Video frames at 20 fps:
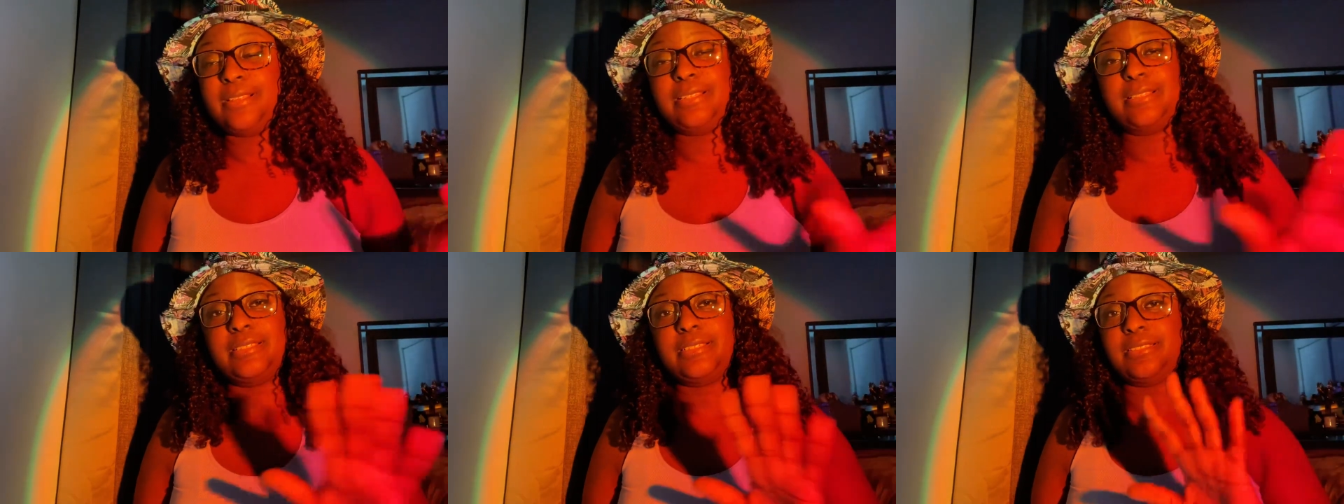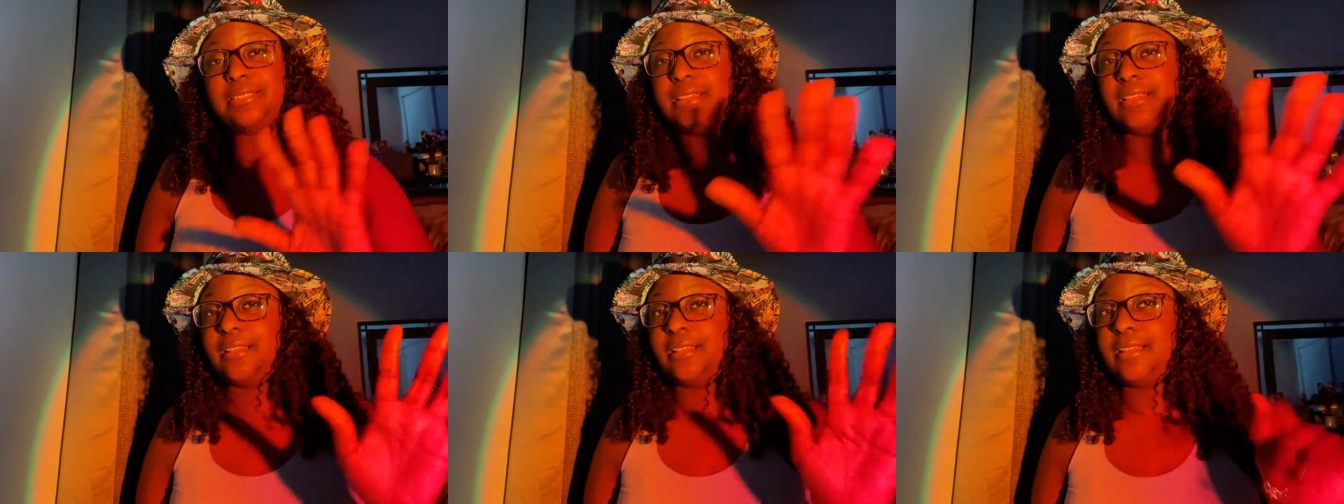cause
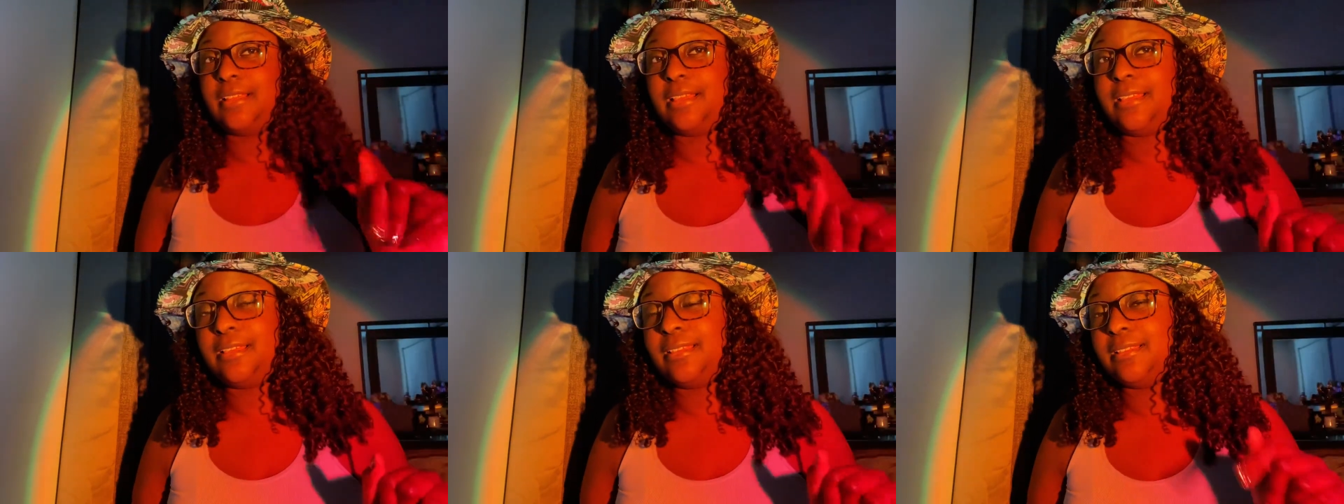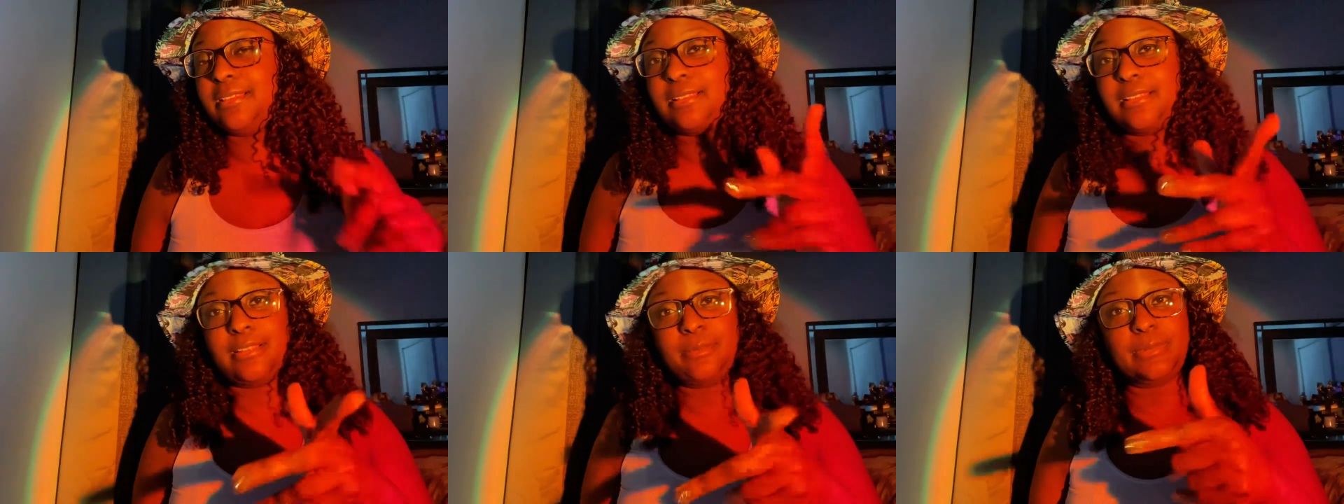y'all, I ain't
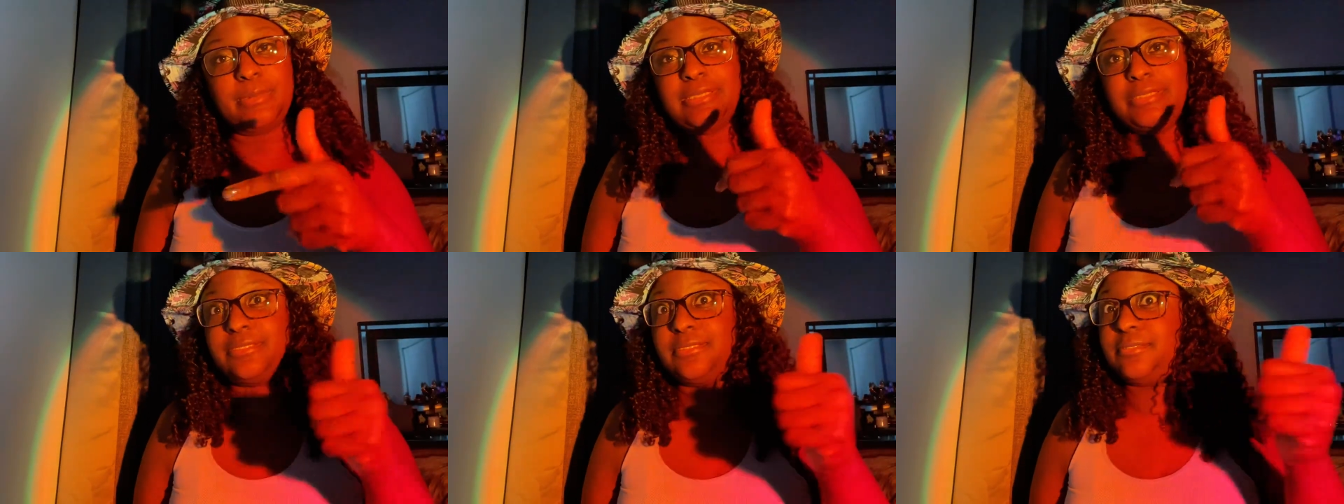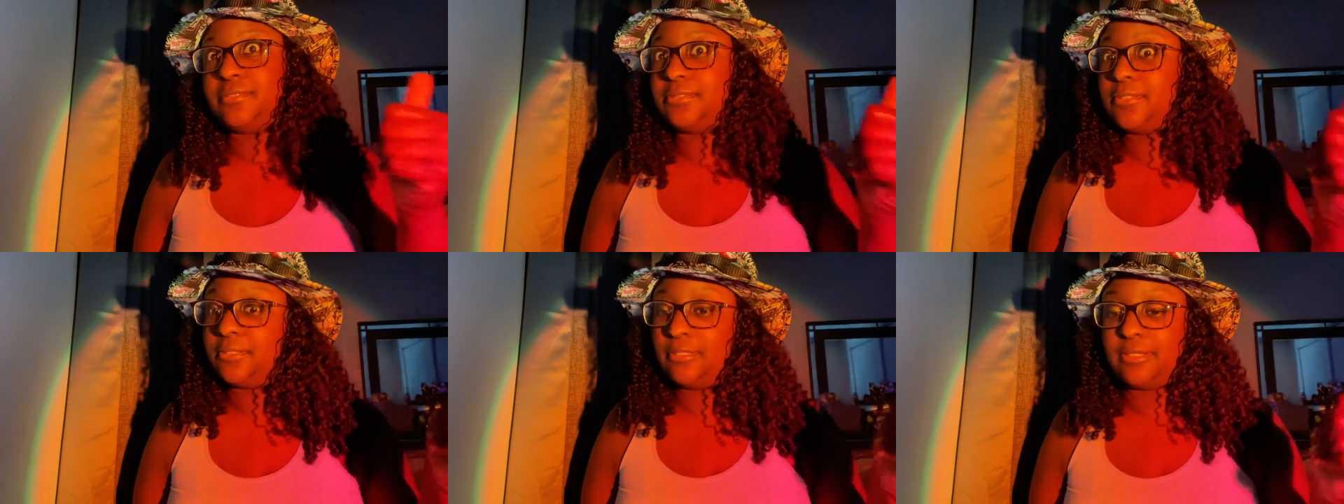got that much
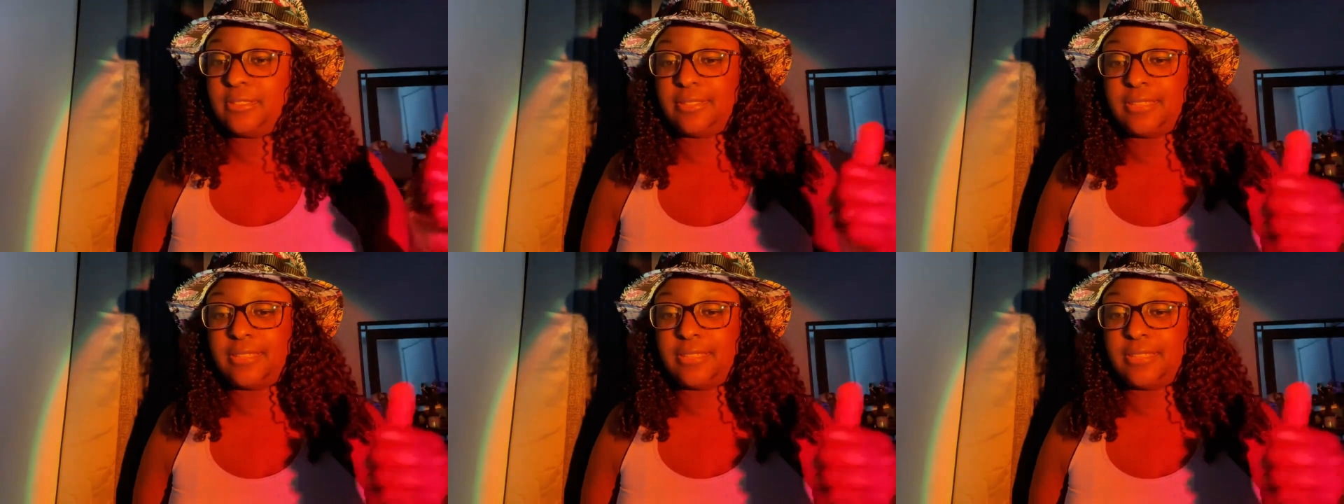storage,